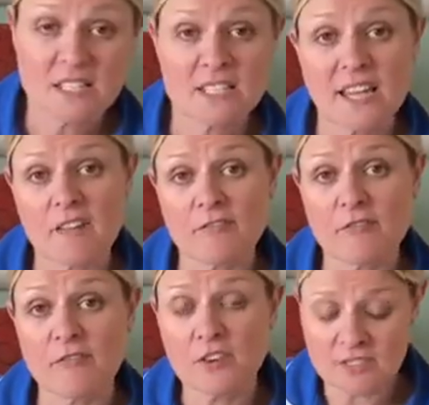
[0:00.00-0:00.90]
To get
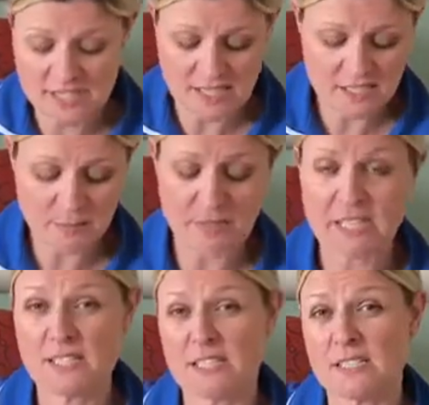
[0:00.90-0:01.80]
from 4
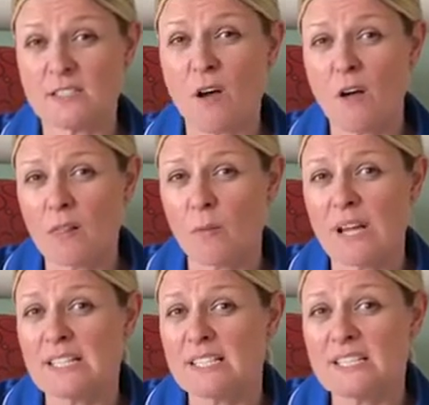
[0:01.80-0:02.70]
centimetres all the
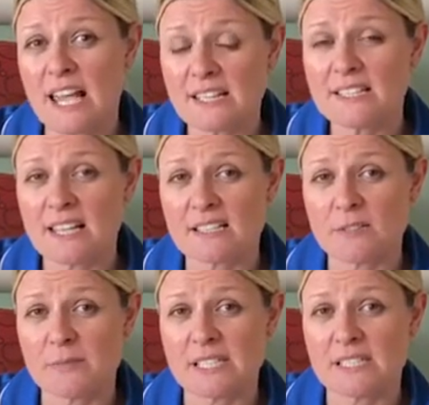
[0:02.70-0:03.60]
way to 10
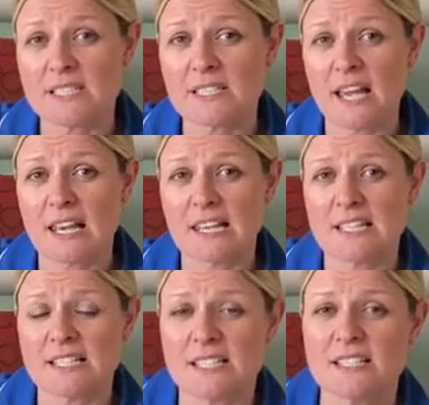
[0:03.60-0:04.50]
centimetres
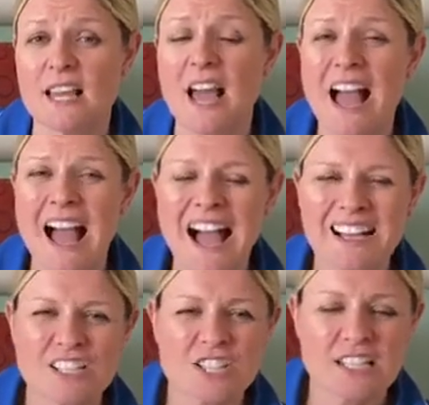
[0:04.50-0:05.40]
dilated
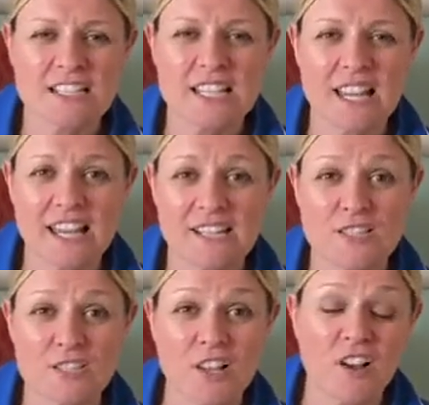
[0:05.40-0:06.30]
actually
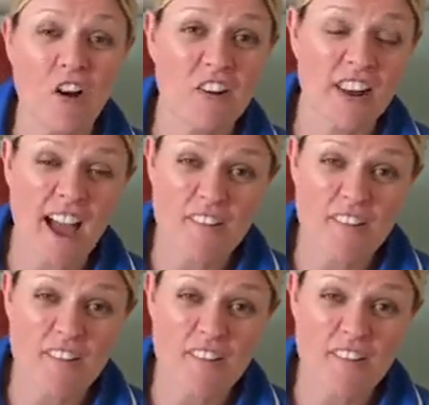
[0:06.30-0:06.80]
takes on